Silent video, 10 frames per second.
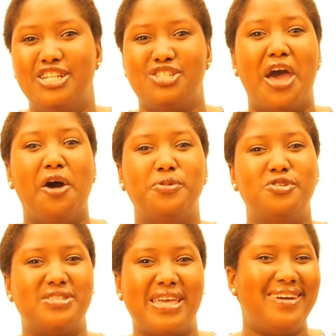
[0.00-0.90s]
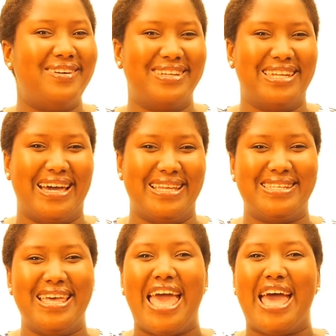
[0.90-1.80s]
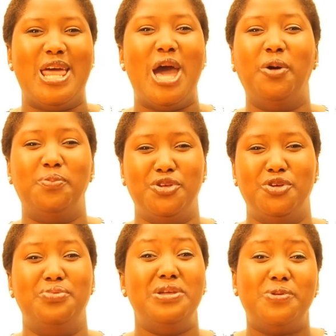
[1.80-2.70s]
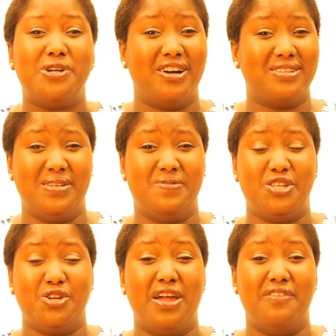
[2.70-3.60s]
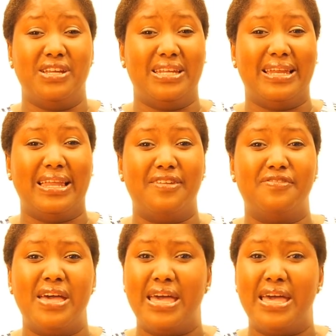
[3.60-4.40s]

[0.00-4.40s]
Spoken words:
to help you stay organized and help you be productive in your everyday life.